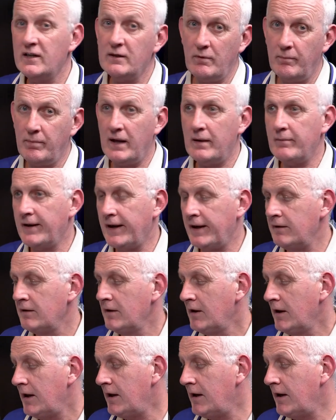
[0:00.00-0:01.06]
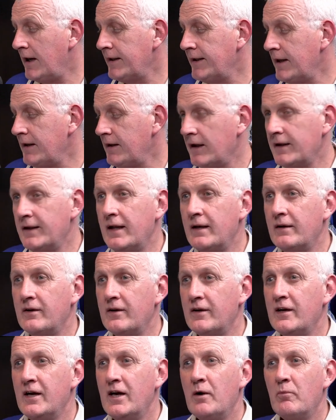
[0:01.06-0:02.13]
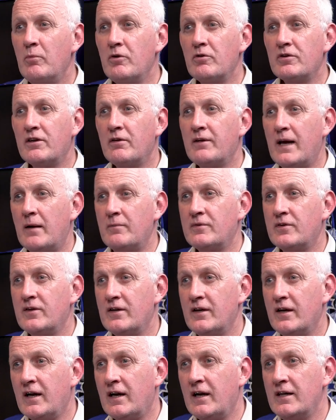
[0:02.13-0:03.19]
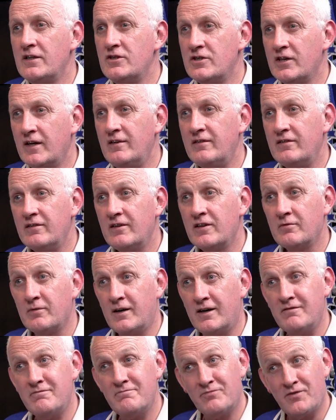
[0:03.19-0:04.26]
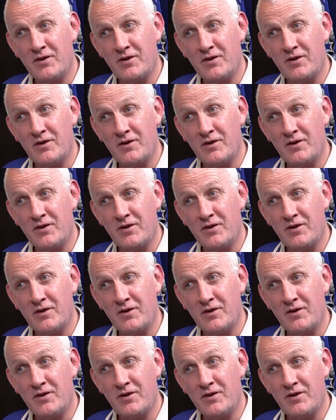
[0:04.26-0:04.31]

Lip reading: Until we play them again. And then we also kept a clean sheet as well. Mm-hmm.